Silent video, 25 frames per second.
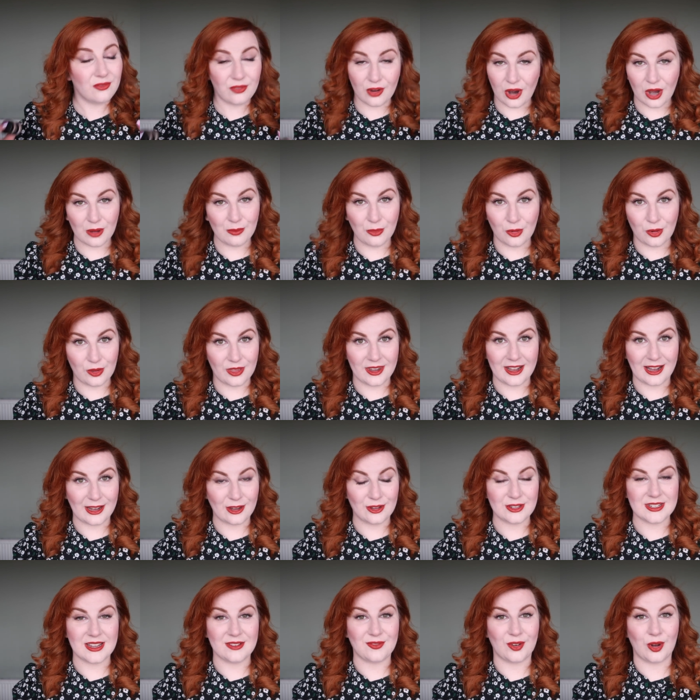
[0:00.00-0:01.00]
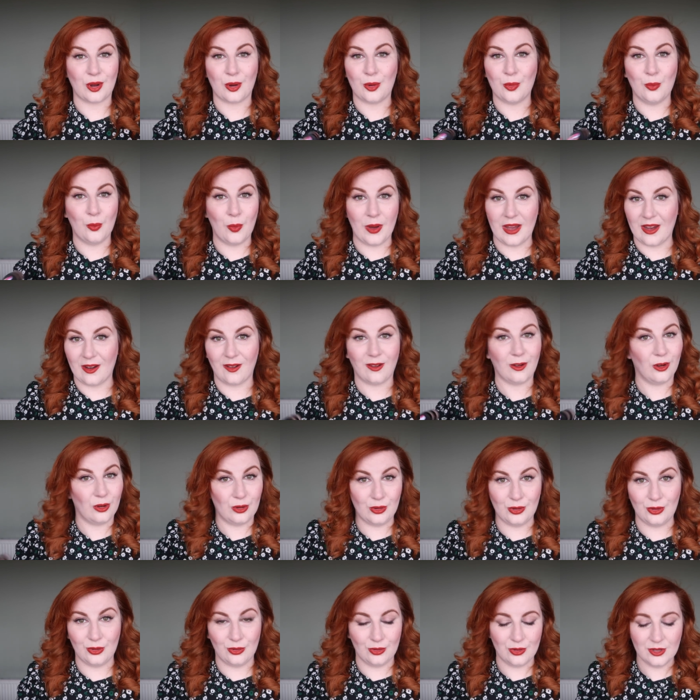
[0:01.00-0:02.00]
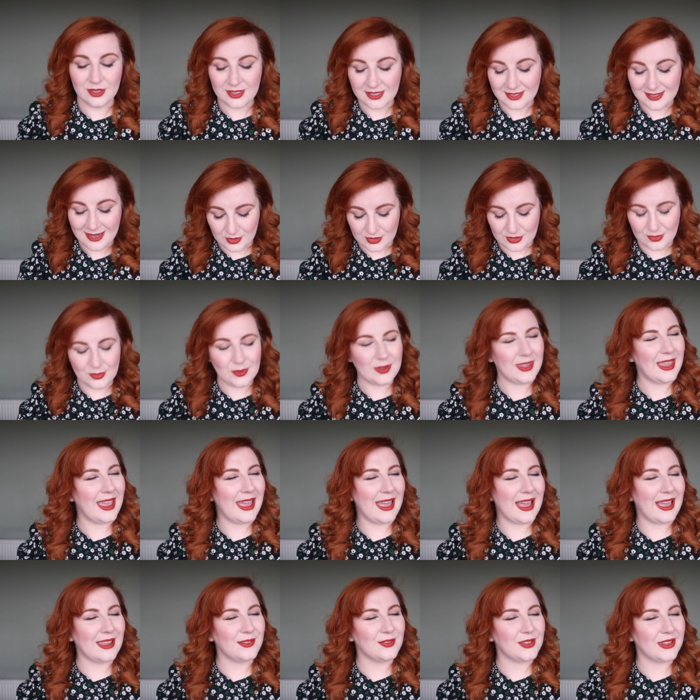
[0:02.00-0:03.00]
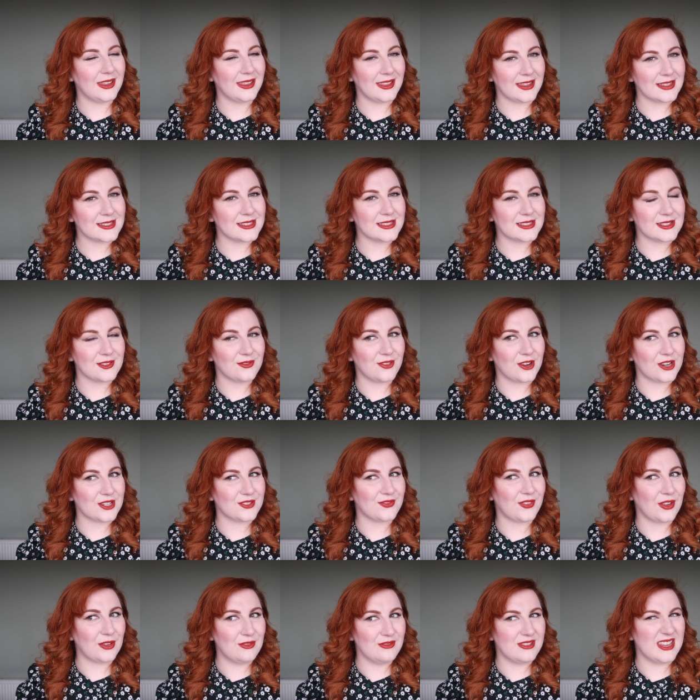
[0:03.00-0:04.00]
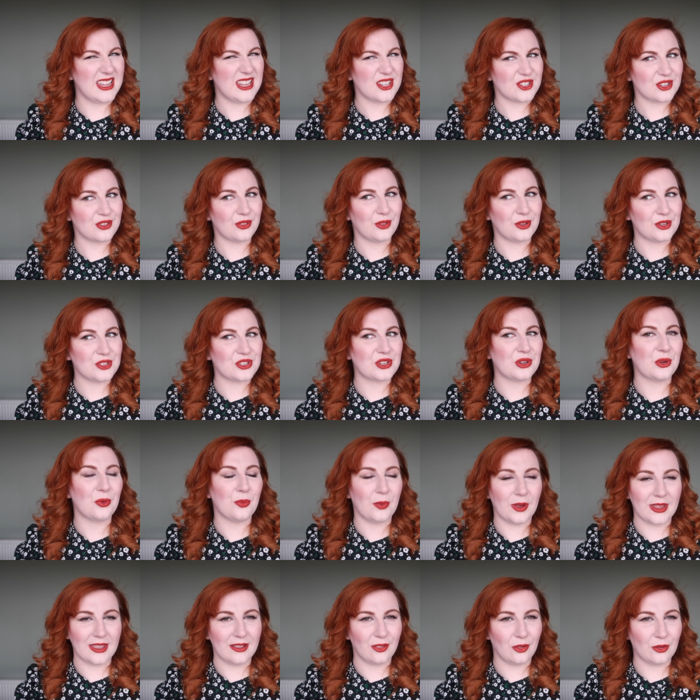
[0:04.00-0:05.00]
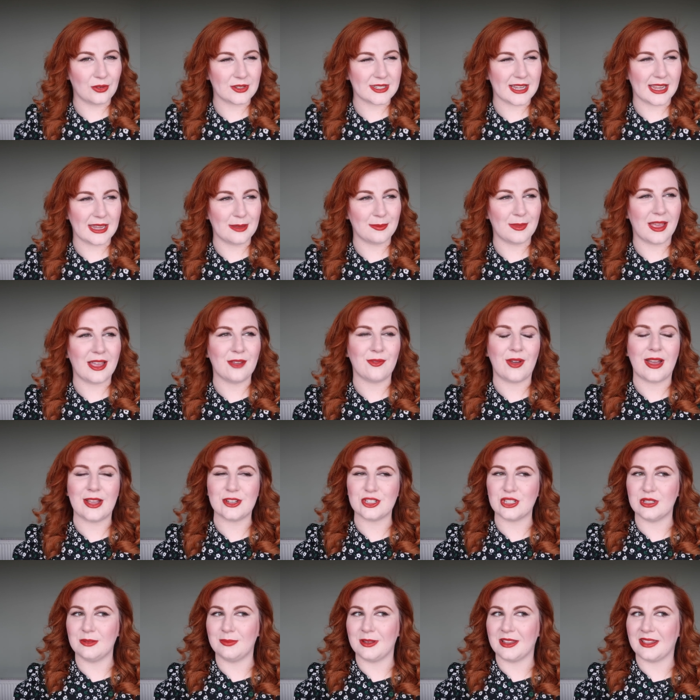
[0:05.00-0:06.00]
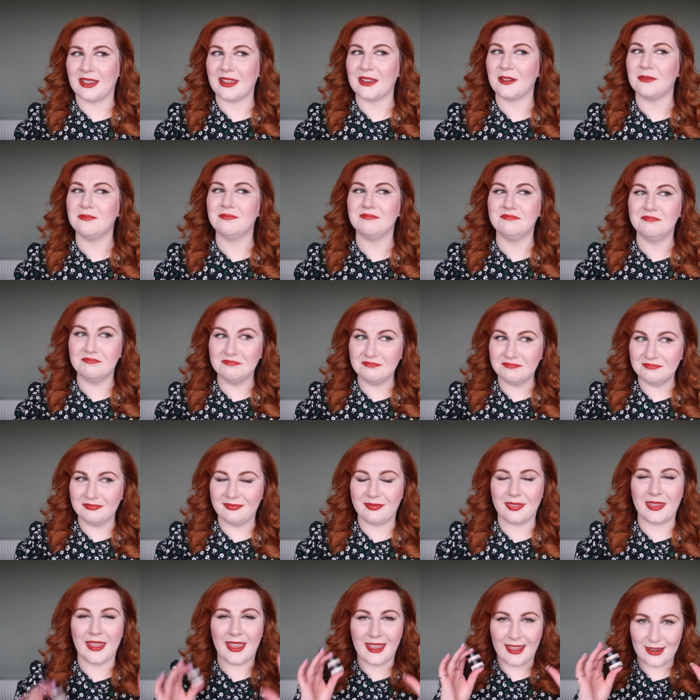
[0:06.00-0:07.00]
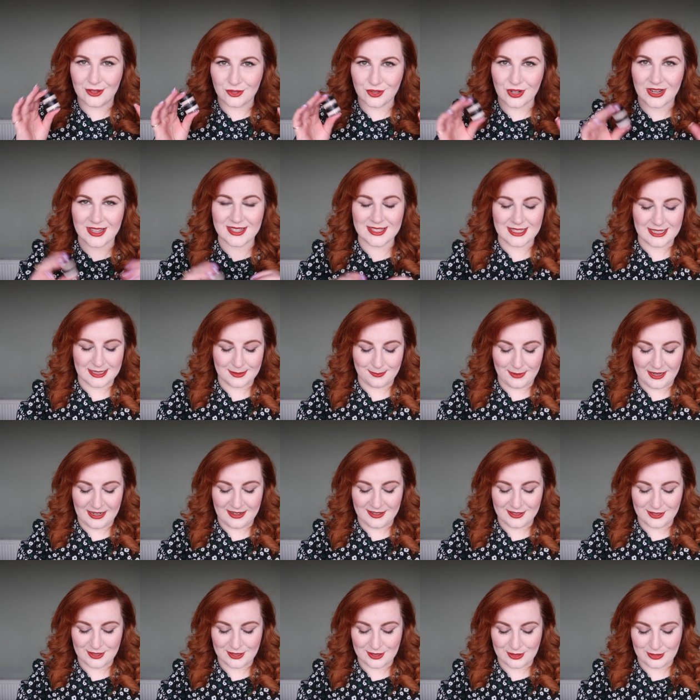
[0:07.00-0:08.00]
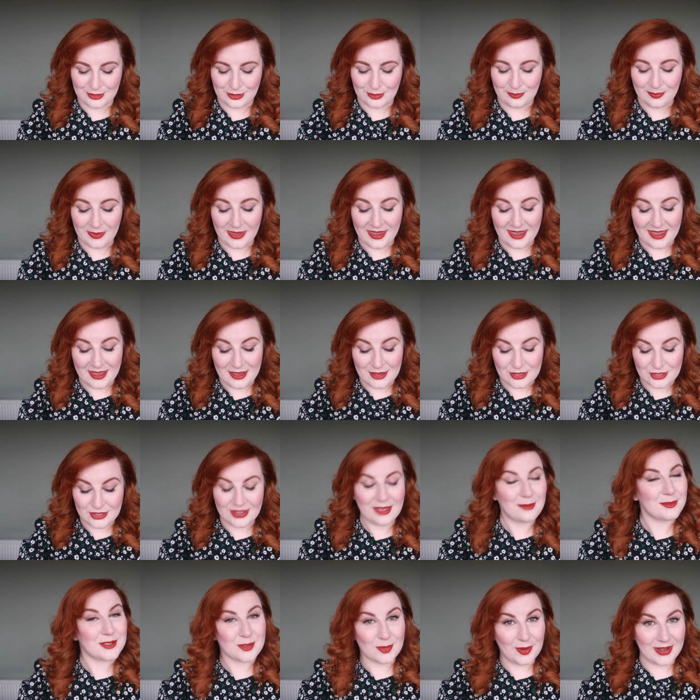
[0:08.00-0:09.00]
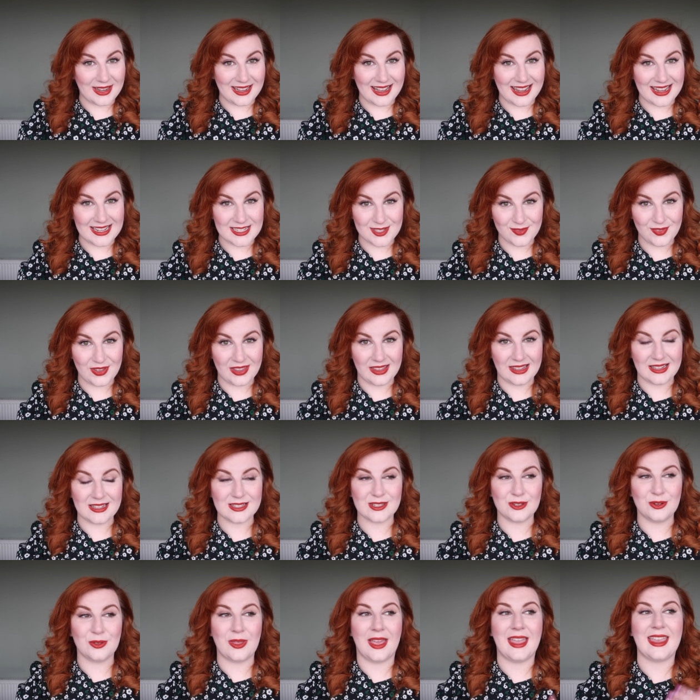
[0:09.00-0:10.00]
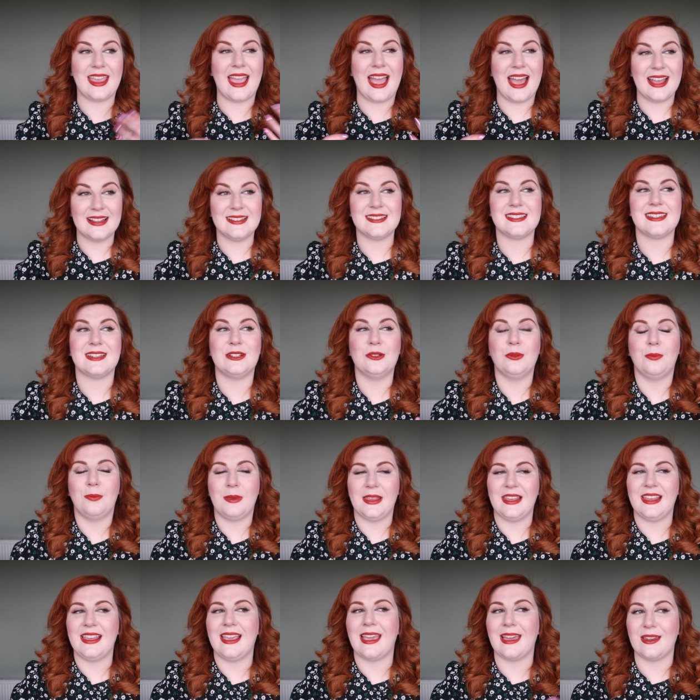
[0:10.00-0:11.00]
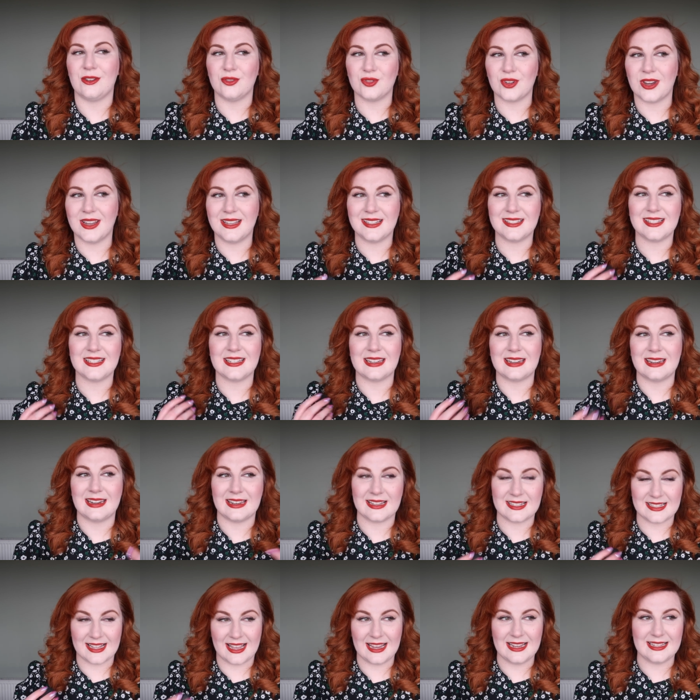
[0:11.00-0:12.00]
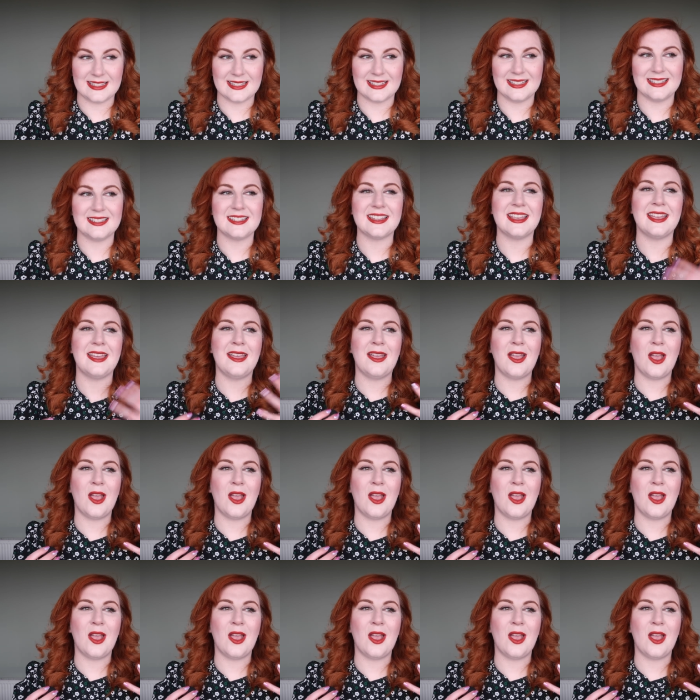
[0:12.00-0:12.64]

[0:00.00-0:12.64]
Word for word: far more than I could ever wear or use. So yeah, I feel like this is the first foundation launch in quite a long time that I've actually been like, hmm, interest has peaked. So, so that was quite a nice feeling to know that I can still be interested and excited